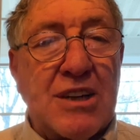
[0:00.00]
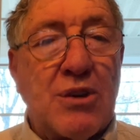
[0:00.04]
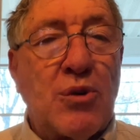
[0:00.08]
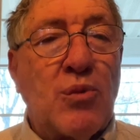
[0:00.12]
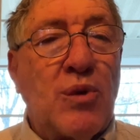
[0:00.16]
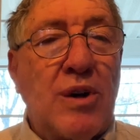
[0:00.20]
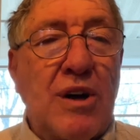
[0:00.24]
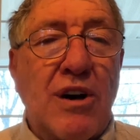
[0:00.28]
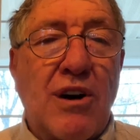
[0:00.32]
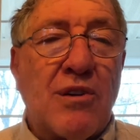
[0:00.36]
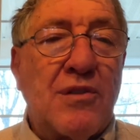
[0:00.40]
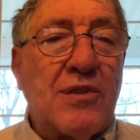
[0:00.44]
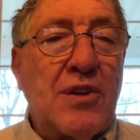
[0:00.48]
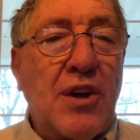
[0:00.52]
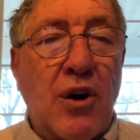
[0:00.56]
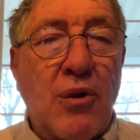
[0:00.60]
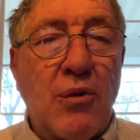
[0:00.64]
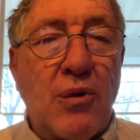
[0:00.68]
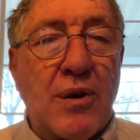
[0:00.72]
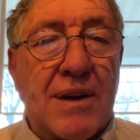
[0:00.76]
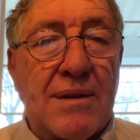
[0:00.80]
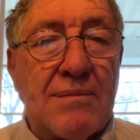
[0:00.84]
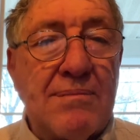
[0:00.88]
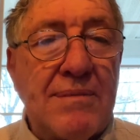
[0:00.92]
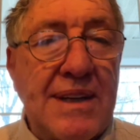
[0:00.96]
We all know
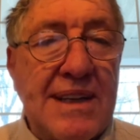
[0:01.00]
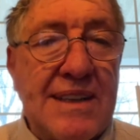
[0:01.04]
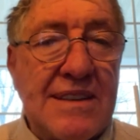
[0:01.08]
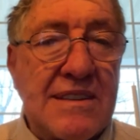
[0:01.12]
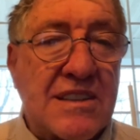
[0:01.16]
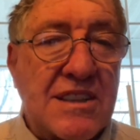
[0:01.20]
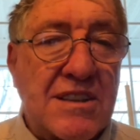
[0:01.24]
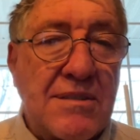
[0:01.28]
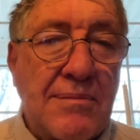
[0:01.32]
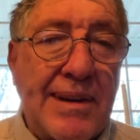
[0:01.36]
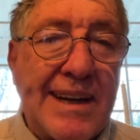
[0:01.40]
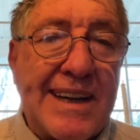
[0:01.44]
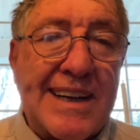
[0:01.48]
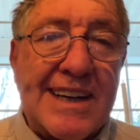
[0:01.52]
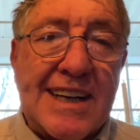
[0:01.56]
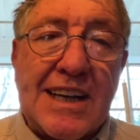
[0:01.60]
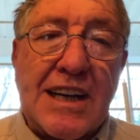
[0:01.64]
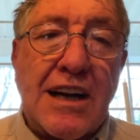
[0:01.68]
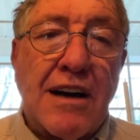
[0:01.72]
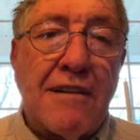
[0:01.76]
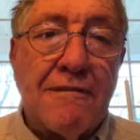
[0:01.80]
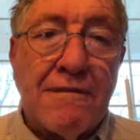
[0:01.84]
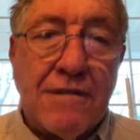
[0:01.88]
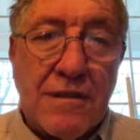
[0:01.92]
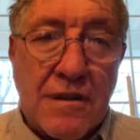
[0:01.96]
what it means to be in a
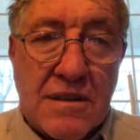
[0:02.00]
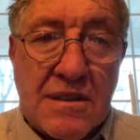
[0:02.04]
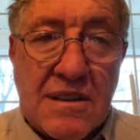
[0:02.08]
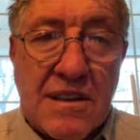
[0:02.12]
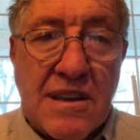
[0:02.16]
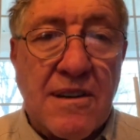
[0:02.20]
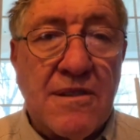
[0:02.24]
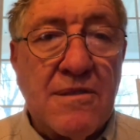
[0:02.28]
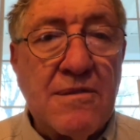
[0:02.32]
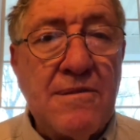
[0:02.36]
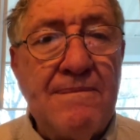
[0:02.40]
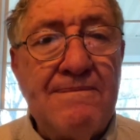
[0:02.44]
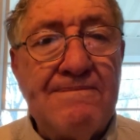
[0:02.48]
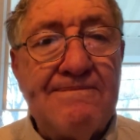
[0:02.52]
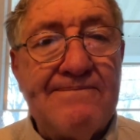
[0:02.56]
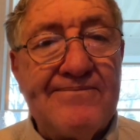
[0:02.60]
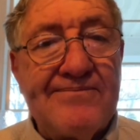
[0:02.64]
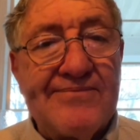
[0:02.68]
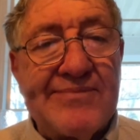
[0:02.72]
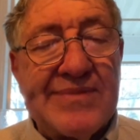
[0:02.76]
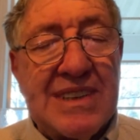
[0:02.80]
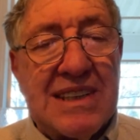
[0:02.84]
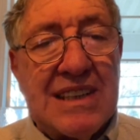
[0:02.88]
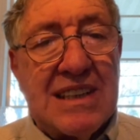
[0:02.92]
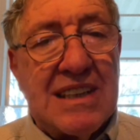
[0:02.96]
comfort zone.
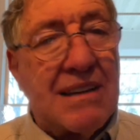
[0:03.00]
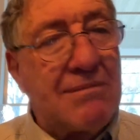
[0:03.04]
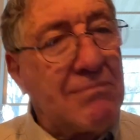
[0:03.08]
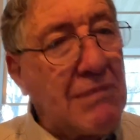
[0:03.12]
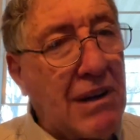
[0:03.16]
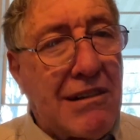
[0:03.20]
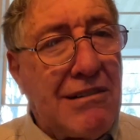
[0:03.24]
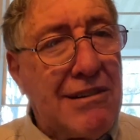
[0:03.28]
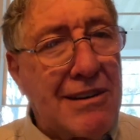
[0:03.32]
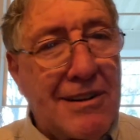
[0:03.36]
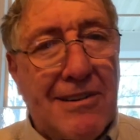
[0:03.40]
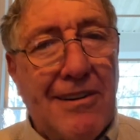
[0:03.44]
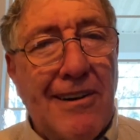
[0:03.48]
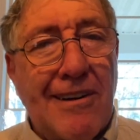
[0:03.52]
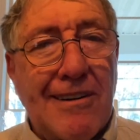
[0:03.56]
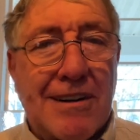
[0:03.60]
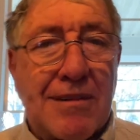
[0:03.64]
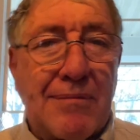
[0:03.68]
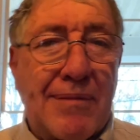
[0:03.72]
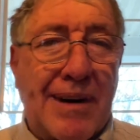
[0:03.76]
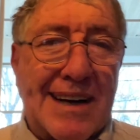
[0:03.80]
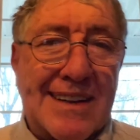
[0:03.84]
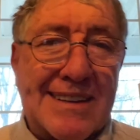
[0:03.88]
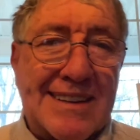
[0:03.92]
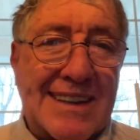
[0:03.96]
I'm not going to talk
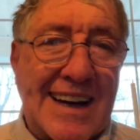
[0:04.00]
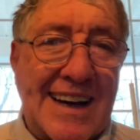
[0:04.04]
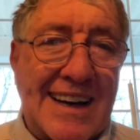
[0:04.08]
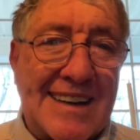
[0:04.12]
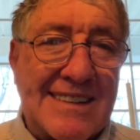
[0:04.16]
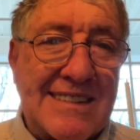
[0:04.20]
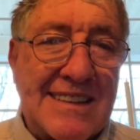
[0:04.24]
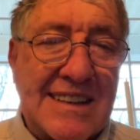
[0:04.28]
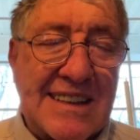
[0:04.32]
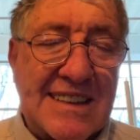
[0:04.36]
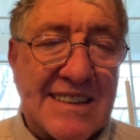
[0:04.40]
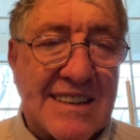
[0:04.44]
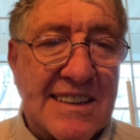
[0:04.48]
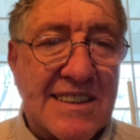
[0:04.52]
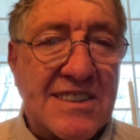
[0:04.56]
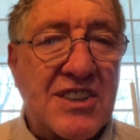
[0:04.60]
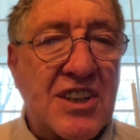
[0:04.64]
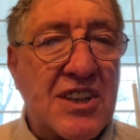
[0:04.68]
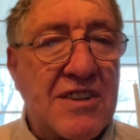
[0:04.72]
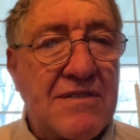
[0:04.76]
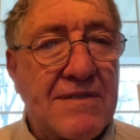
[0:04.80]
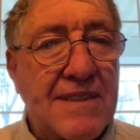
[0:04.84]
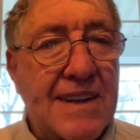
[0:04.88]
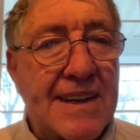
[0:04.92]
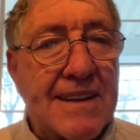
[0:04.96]
about that this
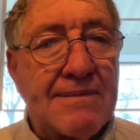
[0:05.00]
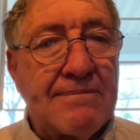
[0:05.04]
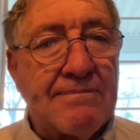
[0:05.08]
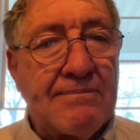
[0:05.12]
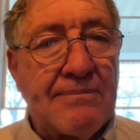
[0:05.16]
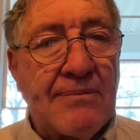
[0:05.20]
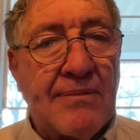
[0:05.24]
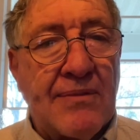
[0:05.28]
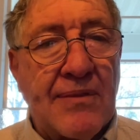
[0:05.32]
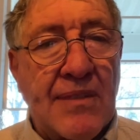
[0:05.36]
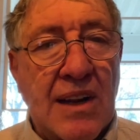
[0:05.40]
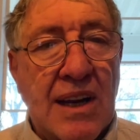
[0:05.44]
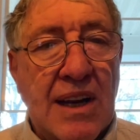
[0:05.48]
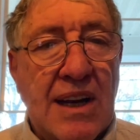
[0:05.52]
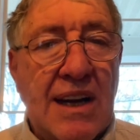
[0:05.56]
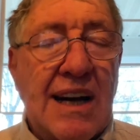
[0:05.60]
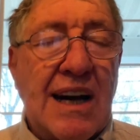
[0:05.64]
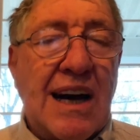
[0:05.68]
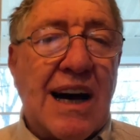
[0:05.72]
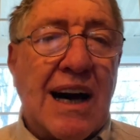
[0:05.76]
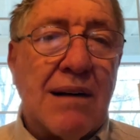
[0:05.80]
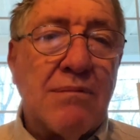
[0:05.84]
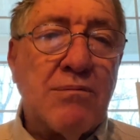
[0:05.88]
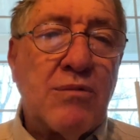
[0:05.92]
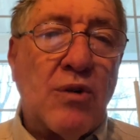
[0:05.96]
evening.
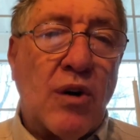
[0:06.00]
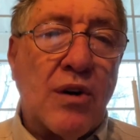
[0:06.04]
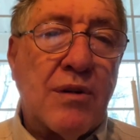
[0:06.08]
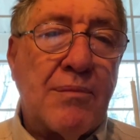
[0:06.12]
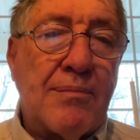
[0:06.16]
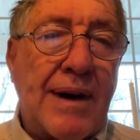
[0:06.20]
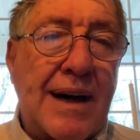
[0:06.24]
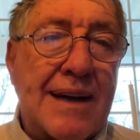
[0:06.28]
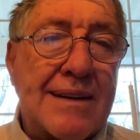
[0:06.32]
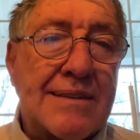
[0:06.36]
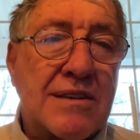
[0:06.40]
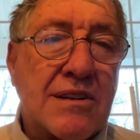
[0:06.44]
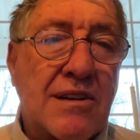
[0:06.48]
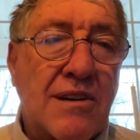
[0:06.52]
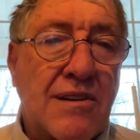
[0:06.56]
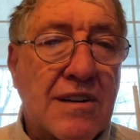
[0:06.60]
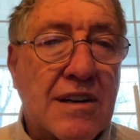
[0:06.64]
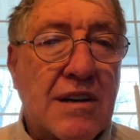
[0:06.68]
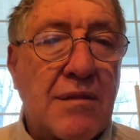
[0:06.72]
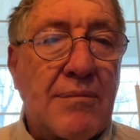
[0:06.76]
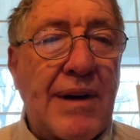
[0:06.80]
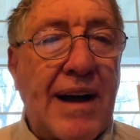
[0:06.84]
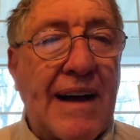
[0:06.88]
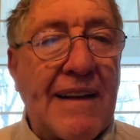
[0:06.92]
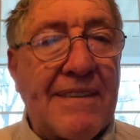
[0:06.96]
I'm going to talk
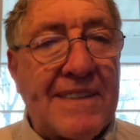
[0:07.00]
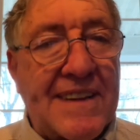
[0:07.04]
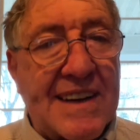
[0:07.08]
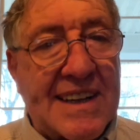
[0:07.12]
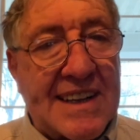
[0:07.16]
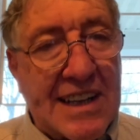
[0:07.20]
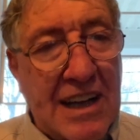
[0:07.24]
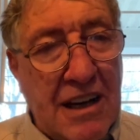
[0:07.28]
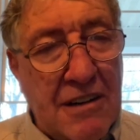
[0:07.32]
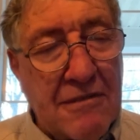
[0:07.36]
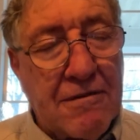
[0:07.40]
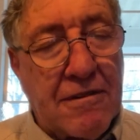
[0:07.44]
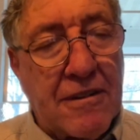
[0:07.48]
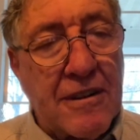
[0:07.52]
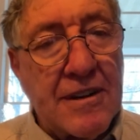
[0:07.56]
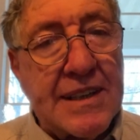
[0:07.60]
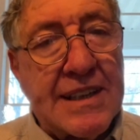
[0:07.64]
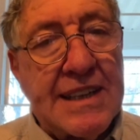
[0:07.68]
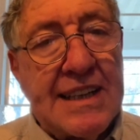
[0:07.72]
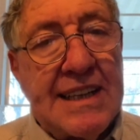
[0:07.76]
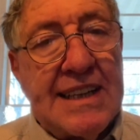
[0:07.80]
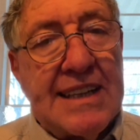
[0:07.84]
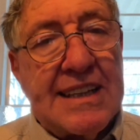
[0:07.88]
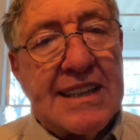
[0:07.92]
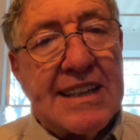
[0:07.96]
about the comfort
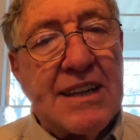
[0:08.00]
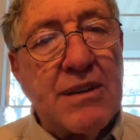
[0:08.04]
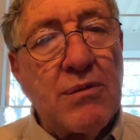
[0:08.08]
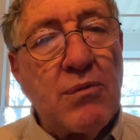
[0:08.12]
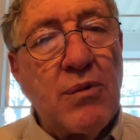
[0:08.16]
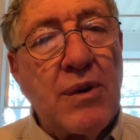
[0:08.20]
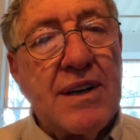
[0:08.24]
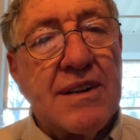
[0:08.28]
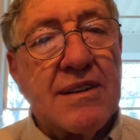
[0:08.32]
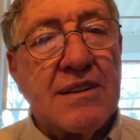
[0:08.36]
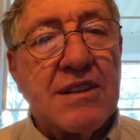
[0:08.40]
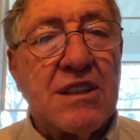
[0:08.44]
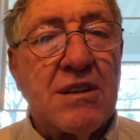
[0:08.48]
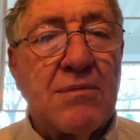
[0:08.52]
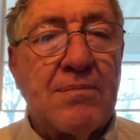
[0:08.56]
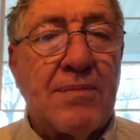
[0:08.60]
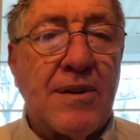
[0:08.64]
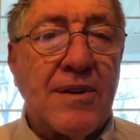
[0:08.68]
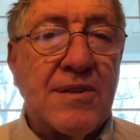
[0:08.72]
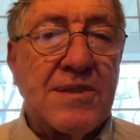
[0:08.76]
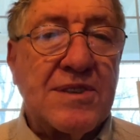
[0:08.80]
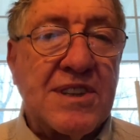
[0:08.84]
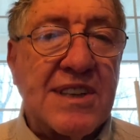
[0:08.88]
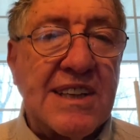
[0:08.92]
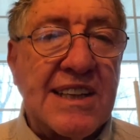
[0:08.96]
that we are
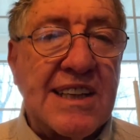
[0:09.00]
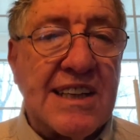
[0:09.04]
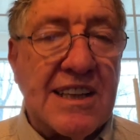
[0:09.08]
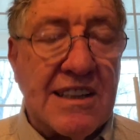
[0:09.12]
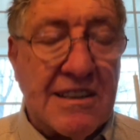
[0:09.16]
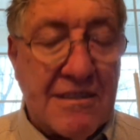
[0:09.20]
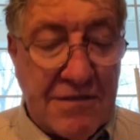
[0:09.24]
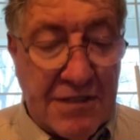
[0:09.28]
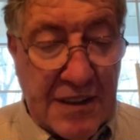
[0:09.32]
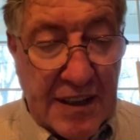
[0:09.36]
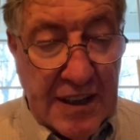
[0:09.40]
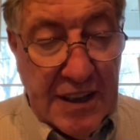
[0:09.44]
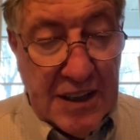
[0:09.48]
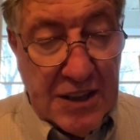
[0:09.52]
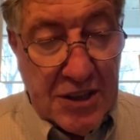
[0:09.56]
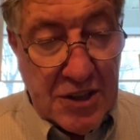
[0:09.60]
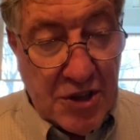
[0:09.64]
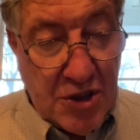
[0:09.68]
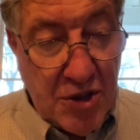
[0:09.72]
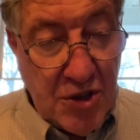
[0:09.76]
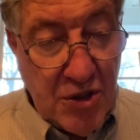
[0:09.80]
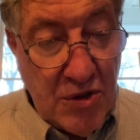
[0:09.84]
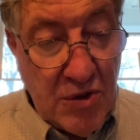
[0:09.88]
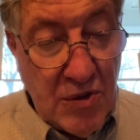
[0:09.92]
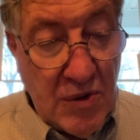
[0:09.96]
supposed to give
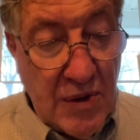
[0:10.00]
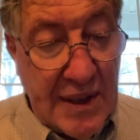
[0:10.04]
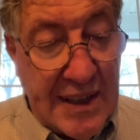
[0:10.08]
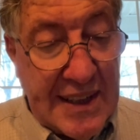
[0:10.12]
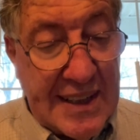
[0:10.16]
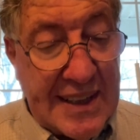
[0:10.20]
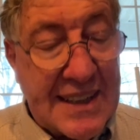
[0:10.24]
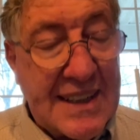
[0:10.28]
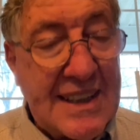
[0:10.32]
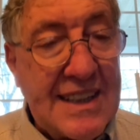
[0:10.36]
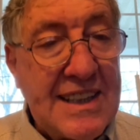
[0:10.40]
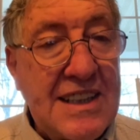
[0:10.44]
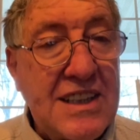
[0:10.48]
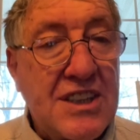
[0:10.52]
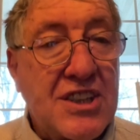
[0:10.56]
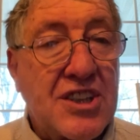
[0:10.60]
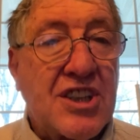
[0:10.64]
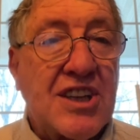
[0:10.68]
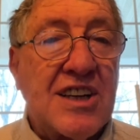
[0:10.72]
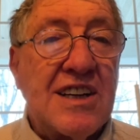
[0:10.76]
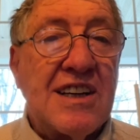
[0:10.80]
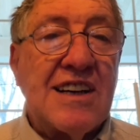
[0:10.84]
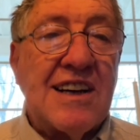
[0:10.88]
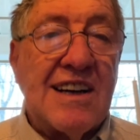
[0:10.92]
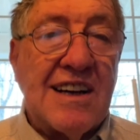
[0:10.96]
to
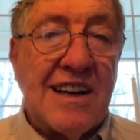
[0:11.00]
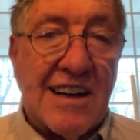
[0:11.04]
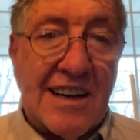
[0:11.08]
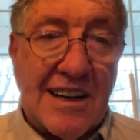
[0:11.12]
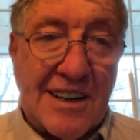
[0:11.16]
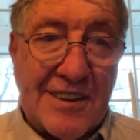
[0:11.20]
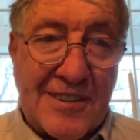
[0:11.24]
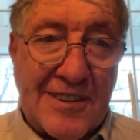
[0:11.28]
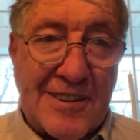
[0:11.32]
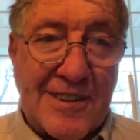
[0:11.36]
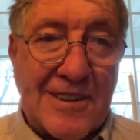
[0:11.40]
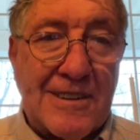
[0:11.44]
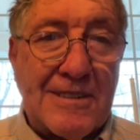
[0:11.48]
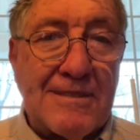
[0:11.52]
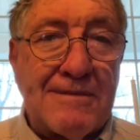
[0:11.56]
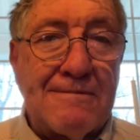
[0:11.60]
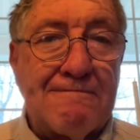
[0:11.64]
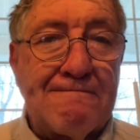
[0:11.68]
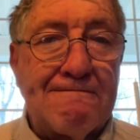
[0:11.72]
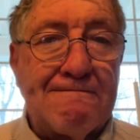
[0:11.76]
each other.